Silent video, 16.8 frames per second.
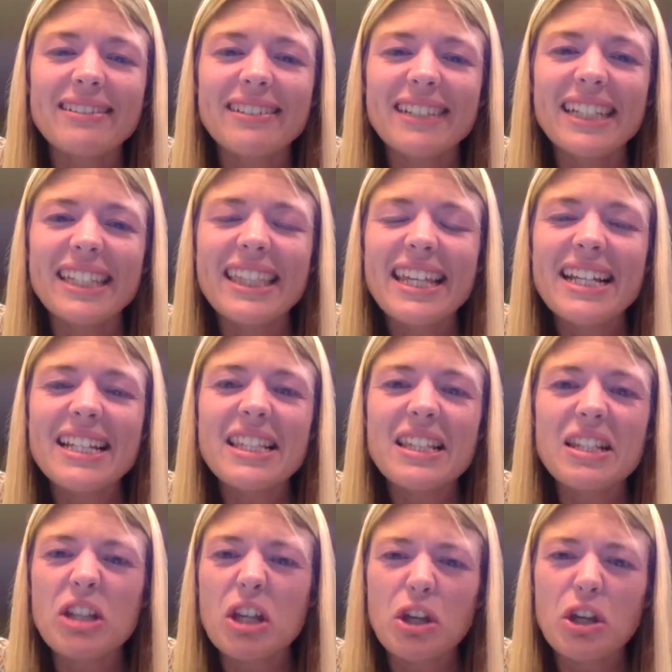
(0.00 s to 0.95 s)
He's
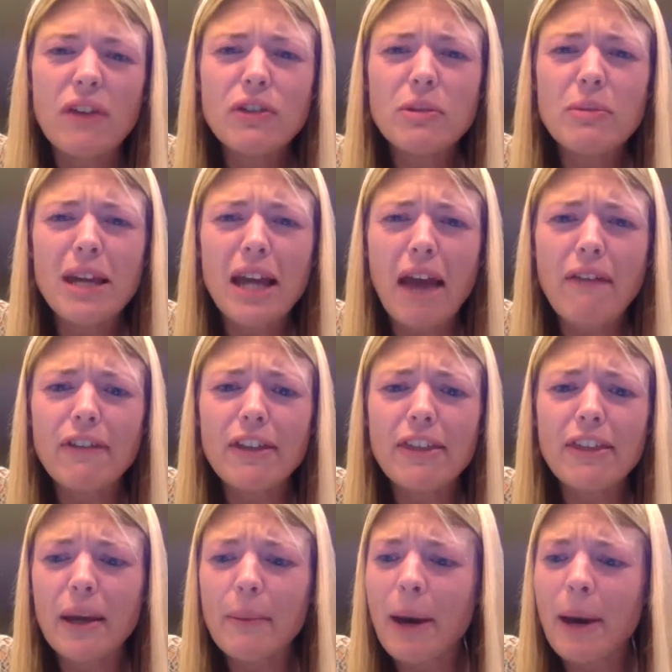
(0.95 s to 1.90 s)
like, you have to make
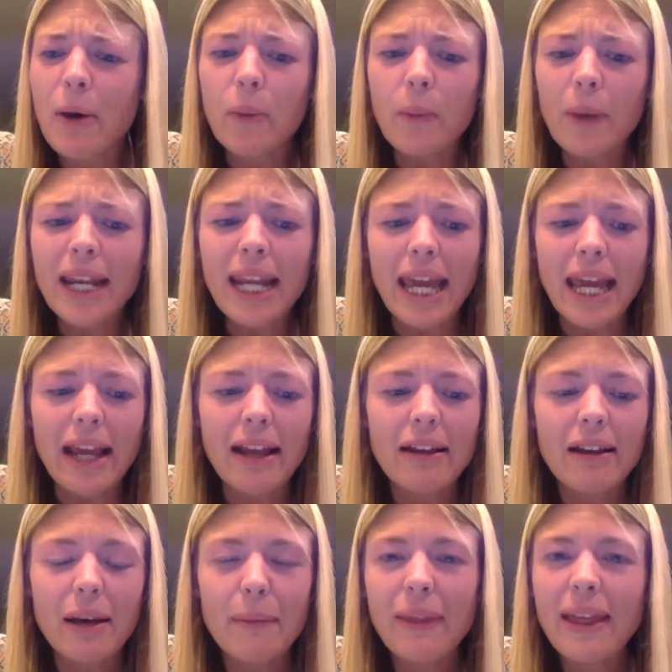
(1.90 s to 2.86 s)
everything about winning.
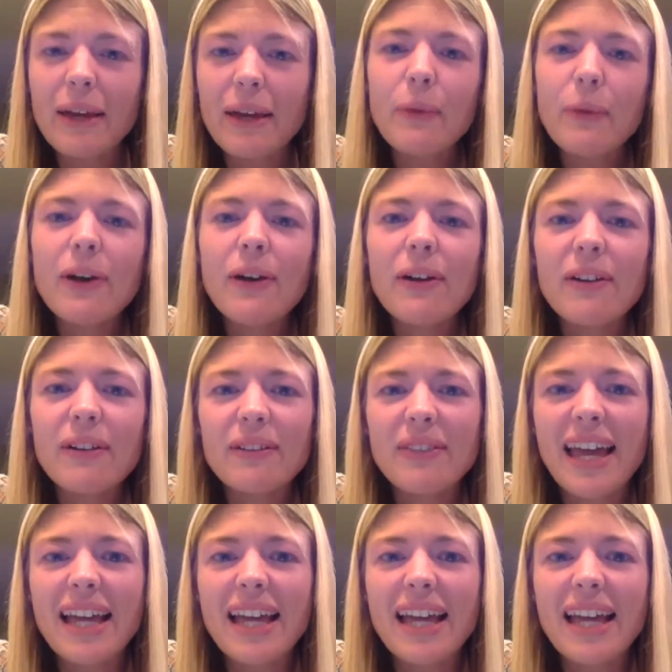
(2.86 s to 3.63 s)
I'm like, well,